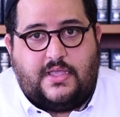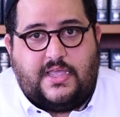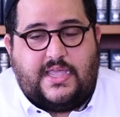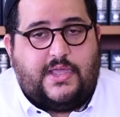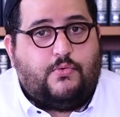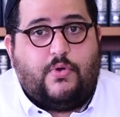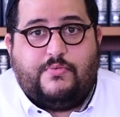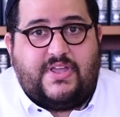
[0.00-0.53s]

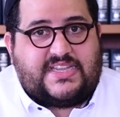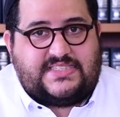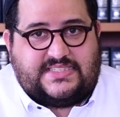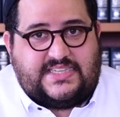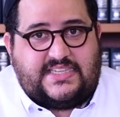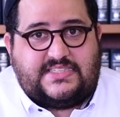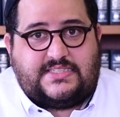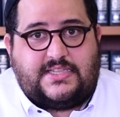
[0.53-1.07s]
It will
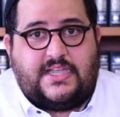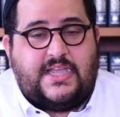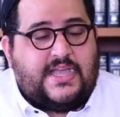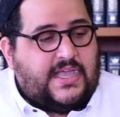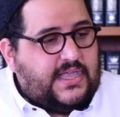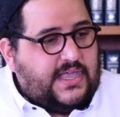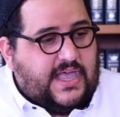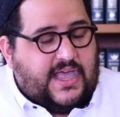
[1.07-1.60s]
exist.
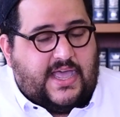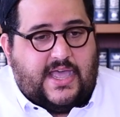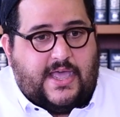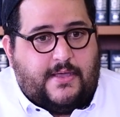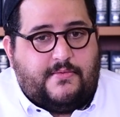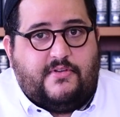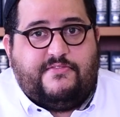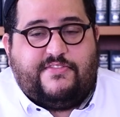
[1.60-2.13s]

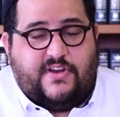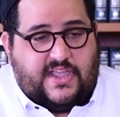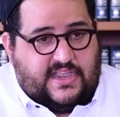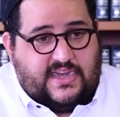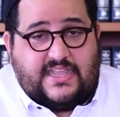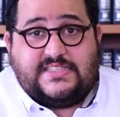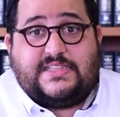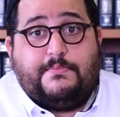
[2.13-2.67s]
It
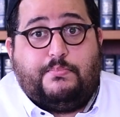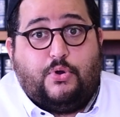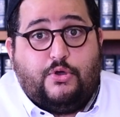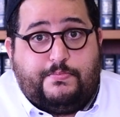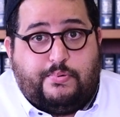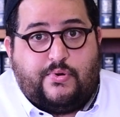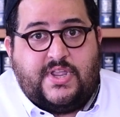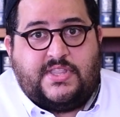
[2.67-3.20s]
is the
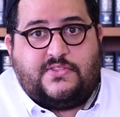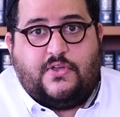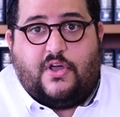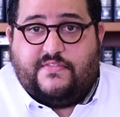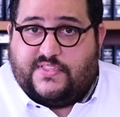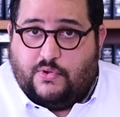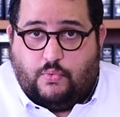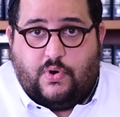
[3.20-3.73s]
blueprint
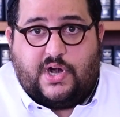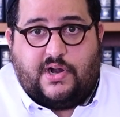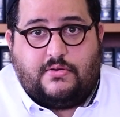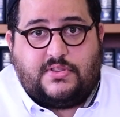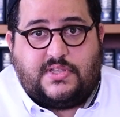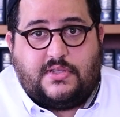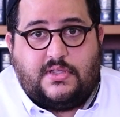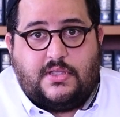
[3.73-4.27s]
of the
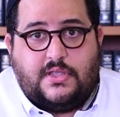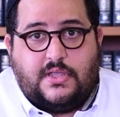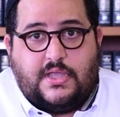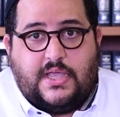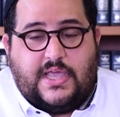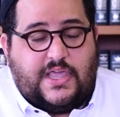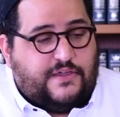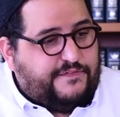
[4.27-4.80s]
world.
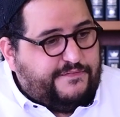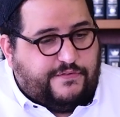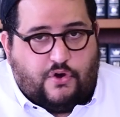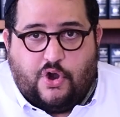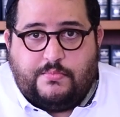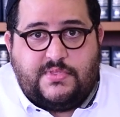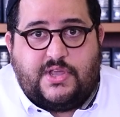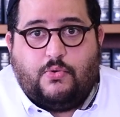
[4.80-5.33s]
It
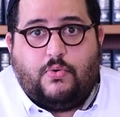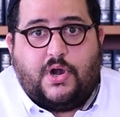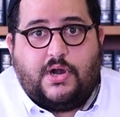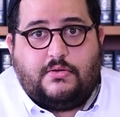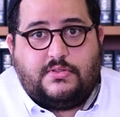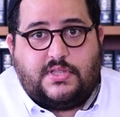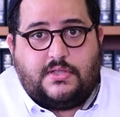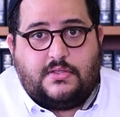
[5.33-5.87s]
formed the
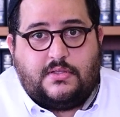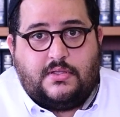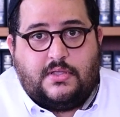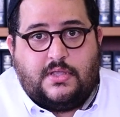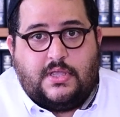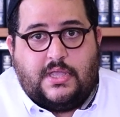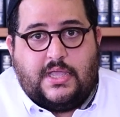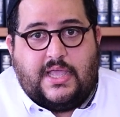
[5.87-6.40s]
world,
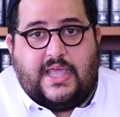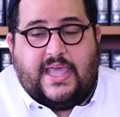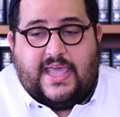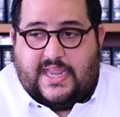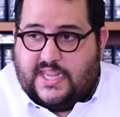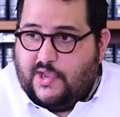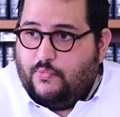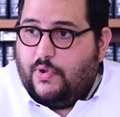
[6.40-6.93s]

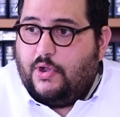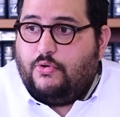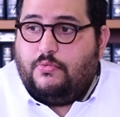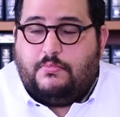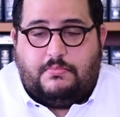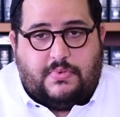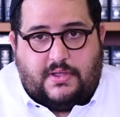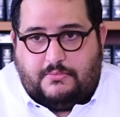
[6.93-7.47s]
and it
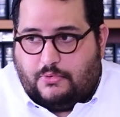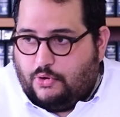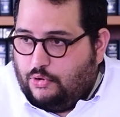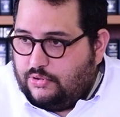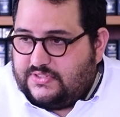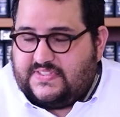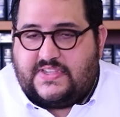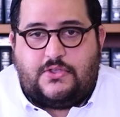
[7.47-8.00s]
will
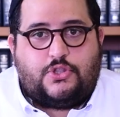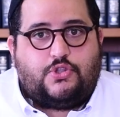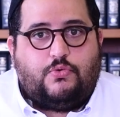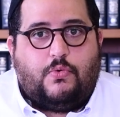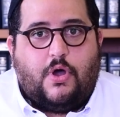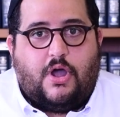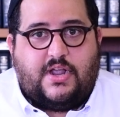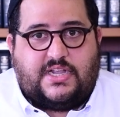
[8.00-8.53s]
continue to
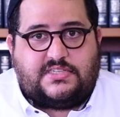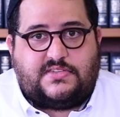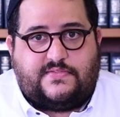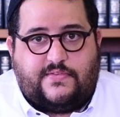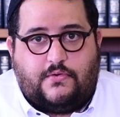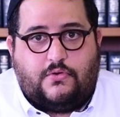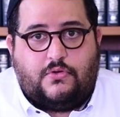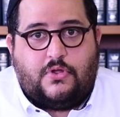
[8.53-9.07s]
walk us
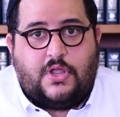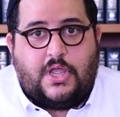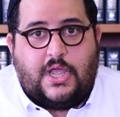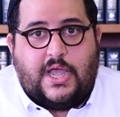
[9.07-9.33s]
through